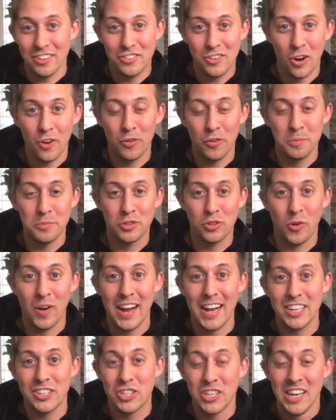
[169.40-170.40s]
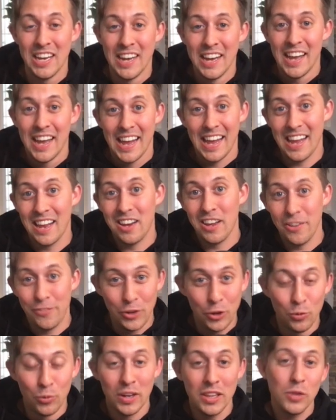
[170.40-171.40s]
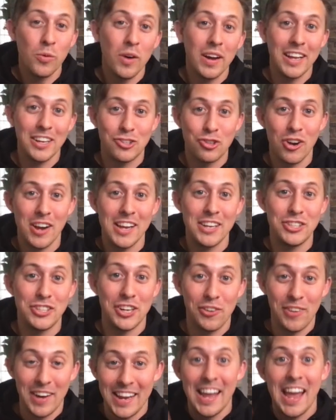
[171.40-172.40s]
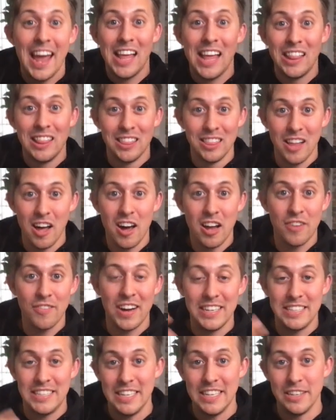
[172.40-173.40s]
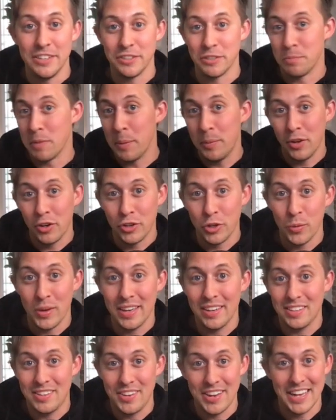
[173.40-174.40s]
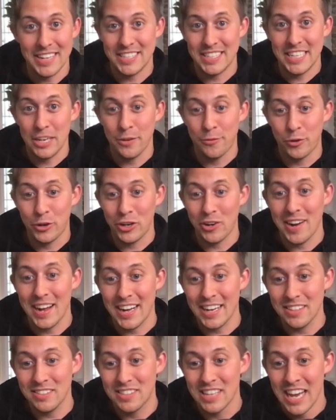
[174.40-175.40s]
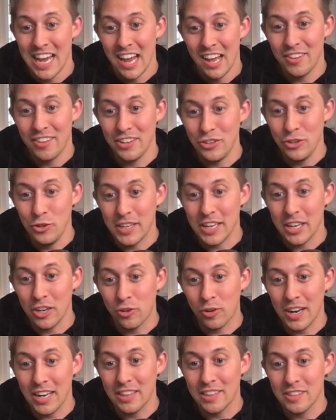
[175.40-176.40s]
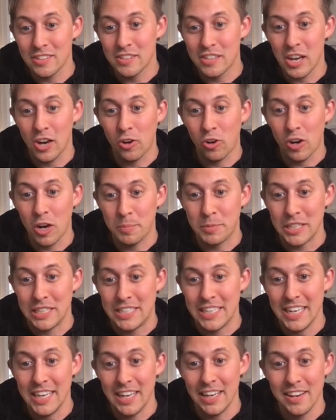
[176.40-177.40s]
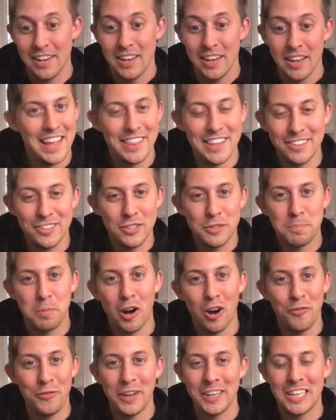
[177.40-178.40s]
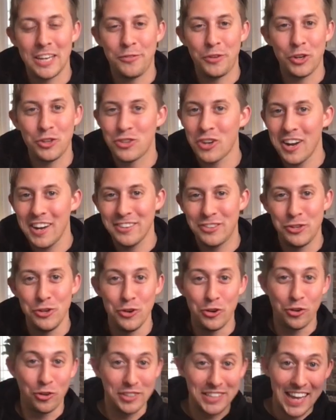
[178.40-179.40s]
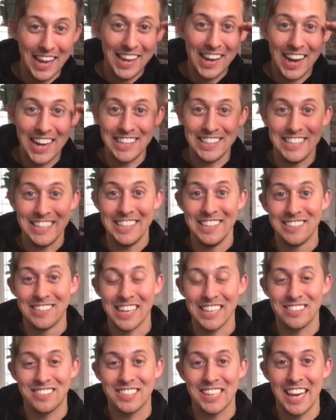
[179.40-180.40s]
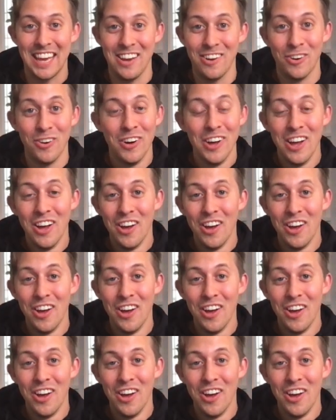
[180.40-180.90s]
start from scratch? And if you really want to try and generate a lot of ideas, maybe you're doing testing for your ads, then you can crank this sucker up to 10. This is perfect if you're trying to create ideas at scale,